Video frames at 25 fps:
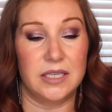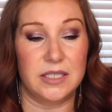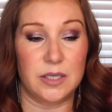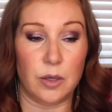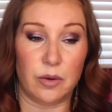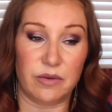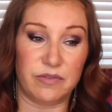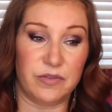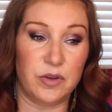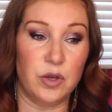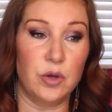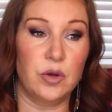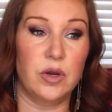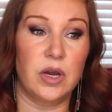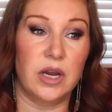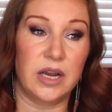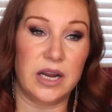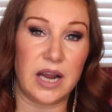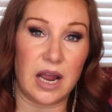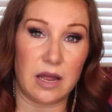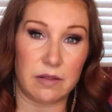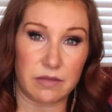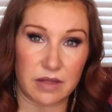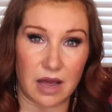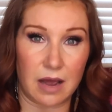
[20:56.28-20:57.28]
And so if you
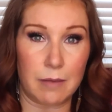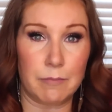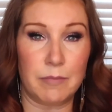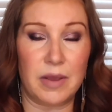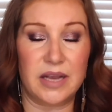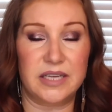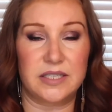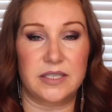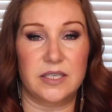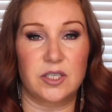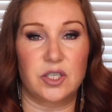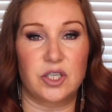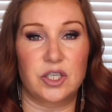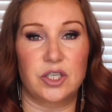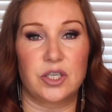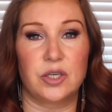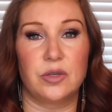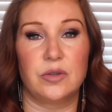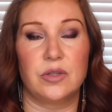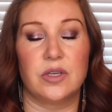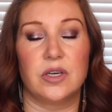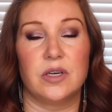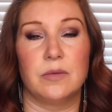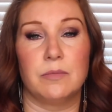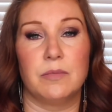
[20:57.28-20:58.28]
can get that message
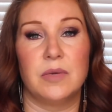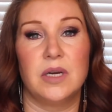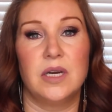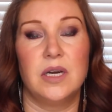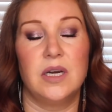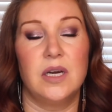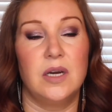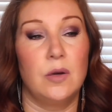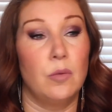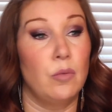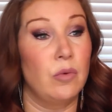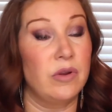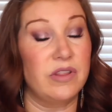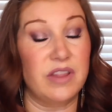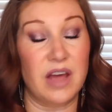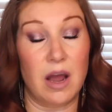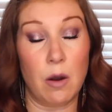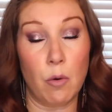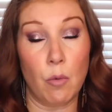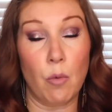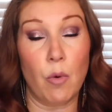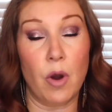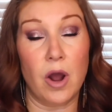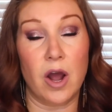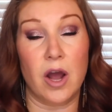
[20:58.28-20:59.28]
to them
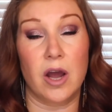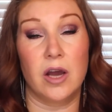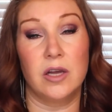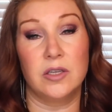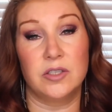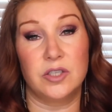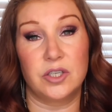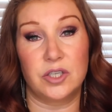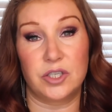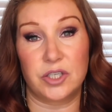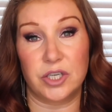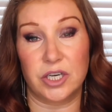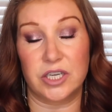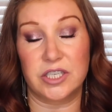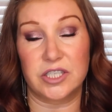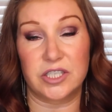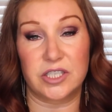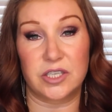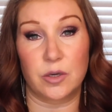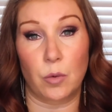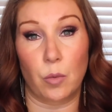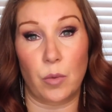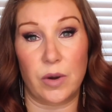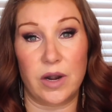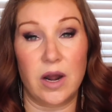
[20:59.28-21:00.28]
without words,
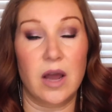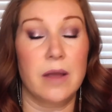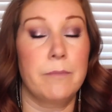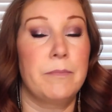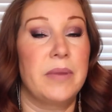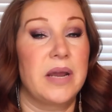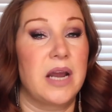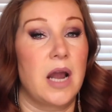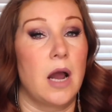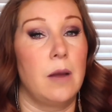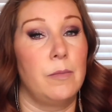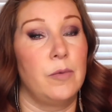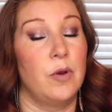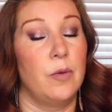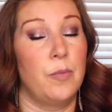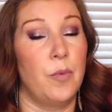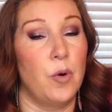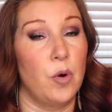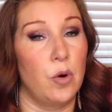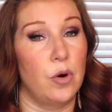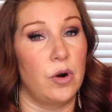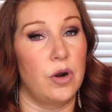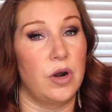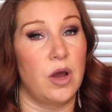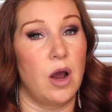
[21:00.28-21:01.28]
just when I pick up your
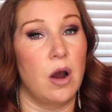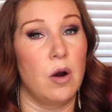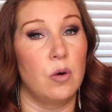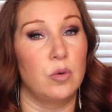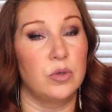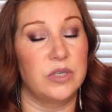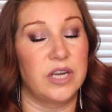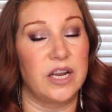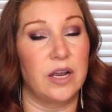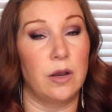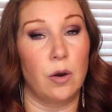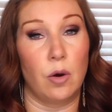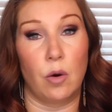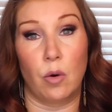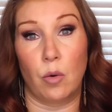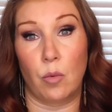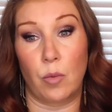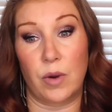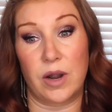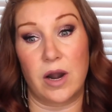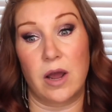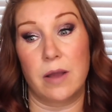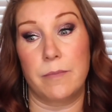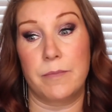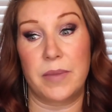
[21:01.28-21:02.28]
paw and hold it,
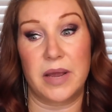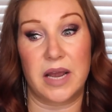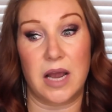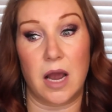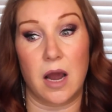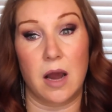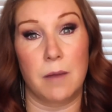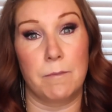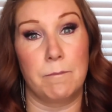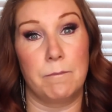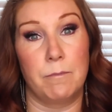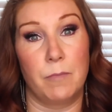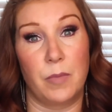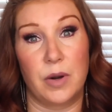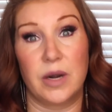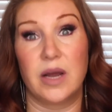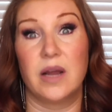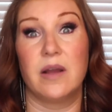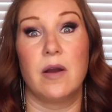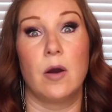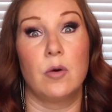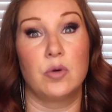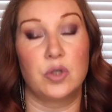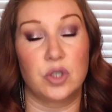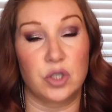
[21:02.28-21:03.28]
or when
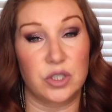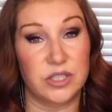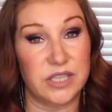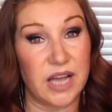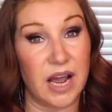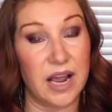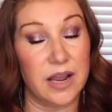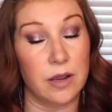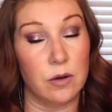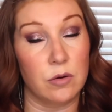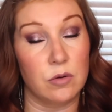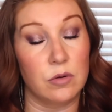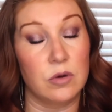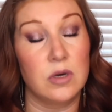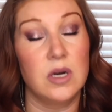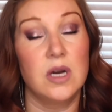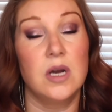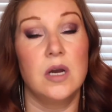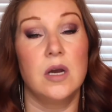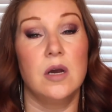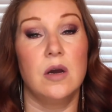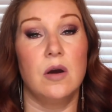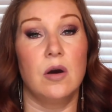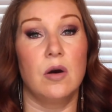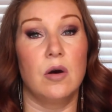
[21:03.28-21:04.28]
I hold your tail